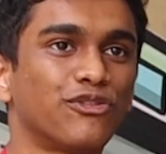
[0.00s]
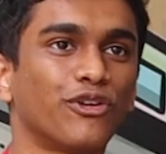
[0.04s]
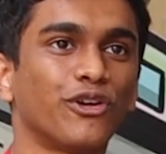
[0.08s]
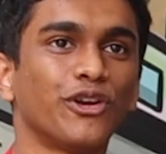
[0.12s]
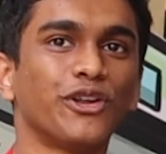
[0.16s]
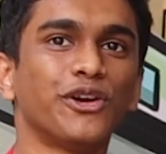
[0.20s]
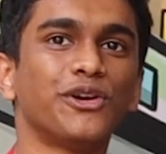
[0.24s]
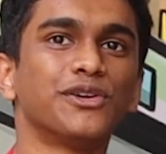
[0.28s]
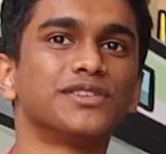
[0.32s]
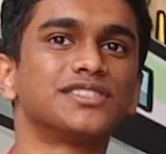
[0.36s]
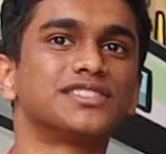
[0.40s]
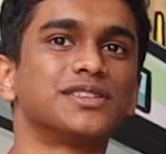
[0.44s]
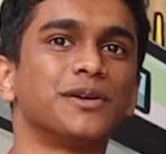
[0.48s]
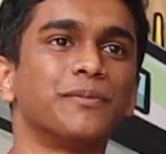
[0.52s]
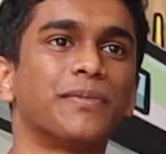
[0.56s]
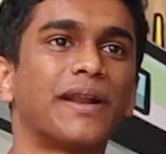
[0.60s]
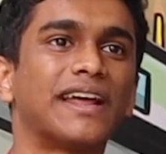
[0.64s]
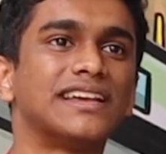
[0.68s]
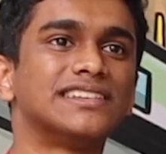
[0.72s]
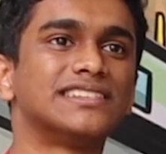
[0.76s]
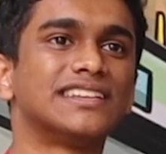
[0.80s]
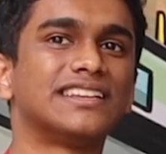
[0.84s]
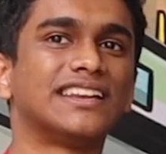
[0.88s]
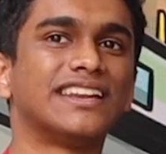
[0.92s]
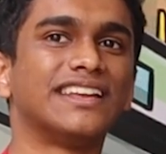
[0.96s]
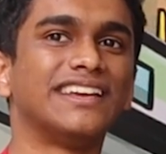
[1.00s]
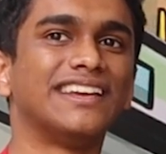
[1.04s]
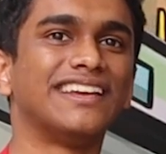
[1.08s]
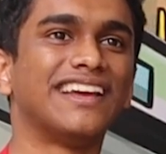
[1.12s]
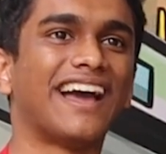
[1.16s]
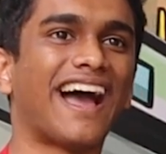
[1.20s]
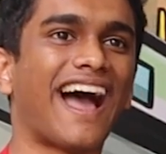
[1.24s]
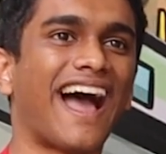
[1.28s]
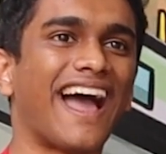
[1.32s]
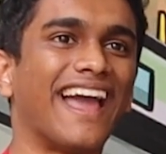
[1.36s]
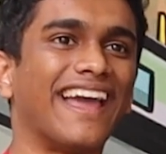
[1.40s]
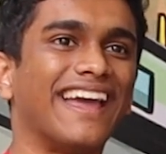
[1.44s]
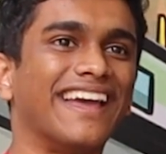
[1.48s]
Devfolio,
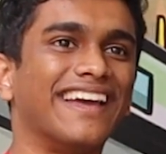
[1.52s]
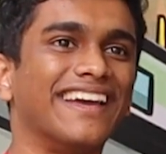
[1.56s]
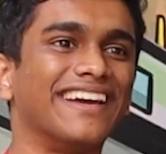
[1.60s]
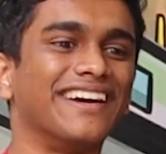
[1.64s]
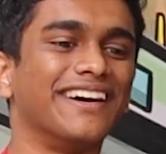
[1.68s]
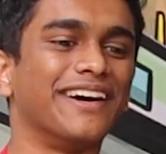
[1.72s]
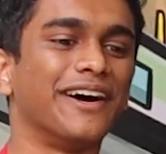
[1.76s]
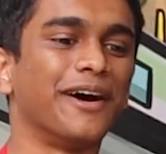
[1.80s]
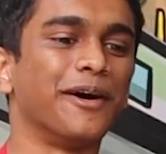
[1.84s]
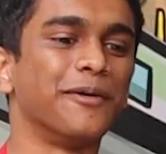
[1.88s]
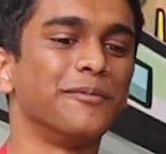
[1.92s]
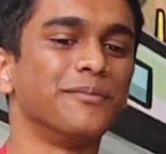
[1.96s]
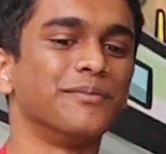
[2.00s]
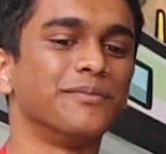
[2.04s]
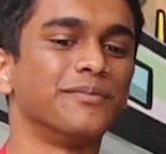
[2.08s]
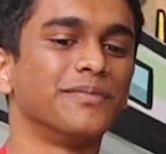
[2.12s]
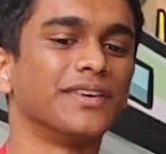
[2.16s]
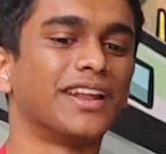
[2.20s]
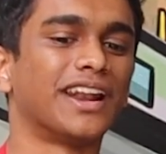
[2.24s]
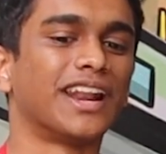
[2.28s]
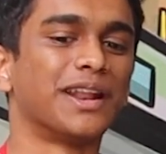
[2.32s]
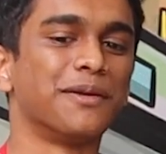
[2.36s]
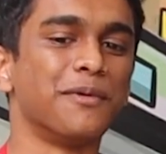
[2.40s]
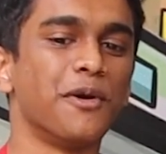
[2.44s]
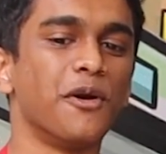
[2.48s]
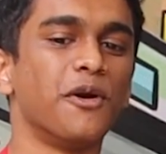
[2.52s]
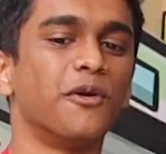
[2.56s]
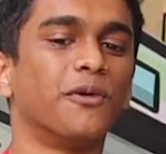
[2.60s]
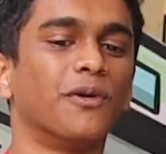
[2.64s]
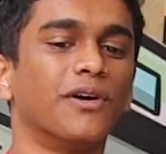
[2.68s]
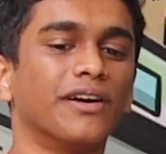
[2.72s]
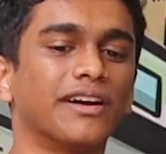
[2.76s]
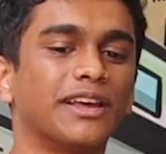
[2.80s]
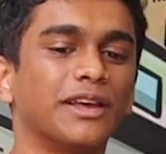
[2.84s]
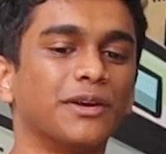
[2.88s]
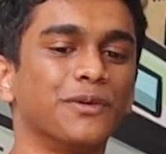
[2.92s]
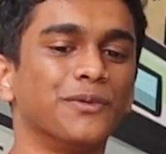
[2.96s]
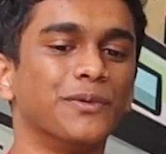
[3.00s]
surprisingly, I remember
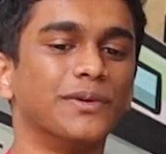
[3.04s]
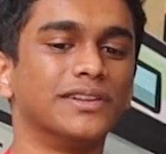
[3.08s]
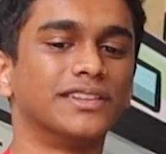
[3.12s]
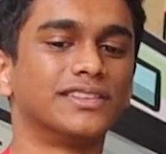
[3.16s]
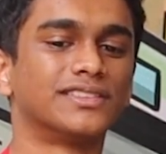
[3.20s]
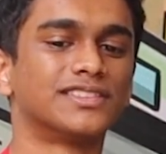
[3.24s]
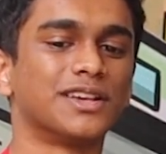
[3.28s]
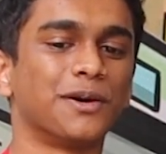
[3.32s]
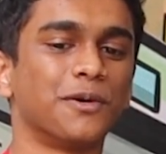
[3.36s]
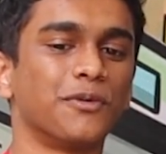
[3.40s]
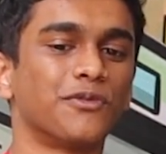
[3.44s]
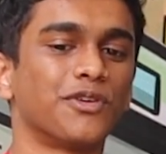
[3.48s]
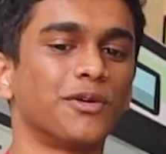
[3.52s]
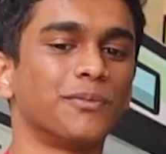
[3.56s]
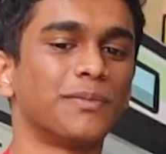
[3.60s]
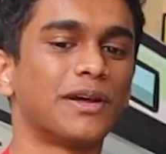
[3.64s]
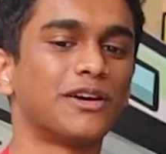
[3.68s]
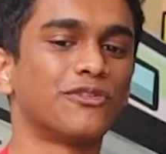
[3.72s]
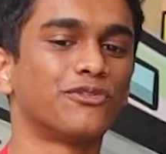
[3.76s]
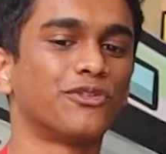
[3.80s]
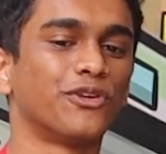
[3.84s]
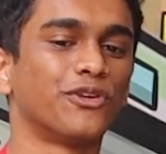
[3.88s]
working with someone from